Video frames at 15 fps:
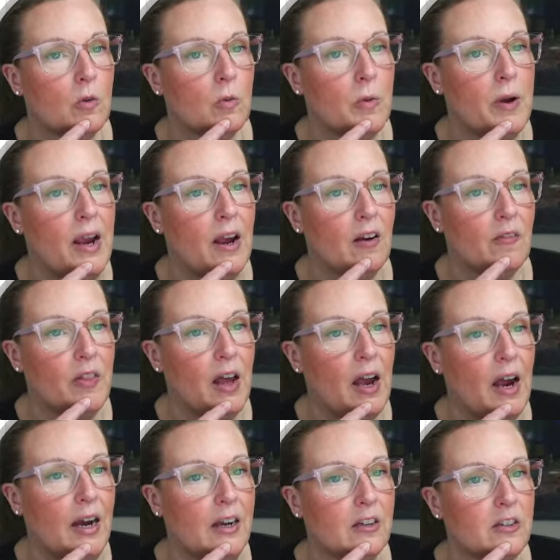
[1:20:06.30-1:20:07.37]
We have the
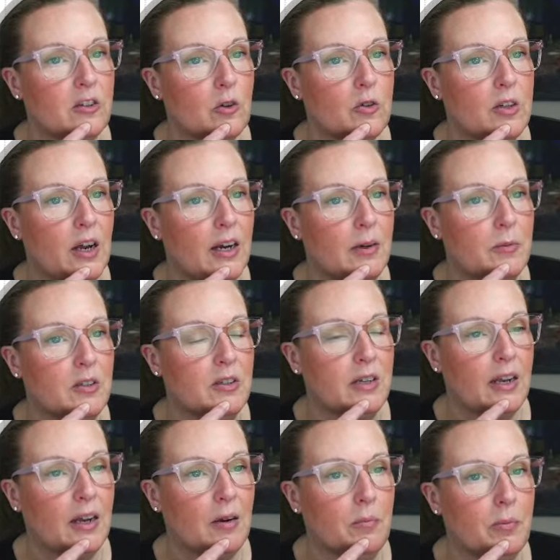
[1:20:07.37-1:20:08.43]
ISO
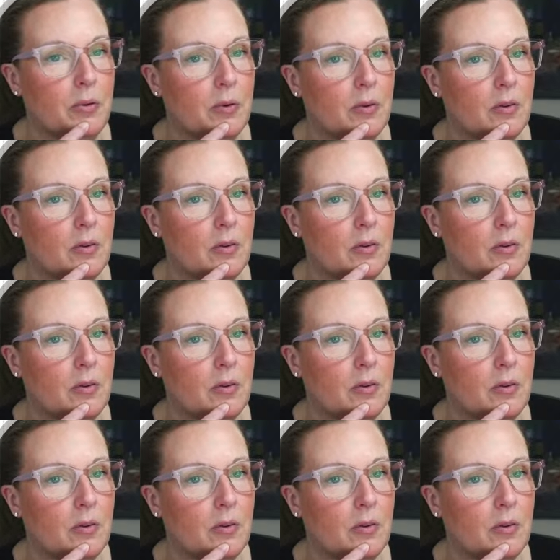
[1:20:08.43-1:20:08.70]
timestamp.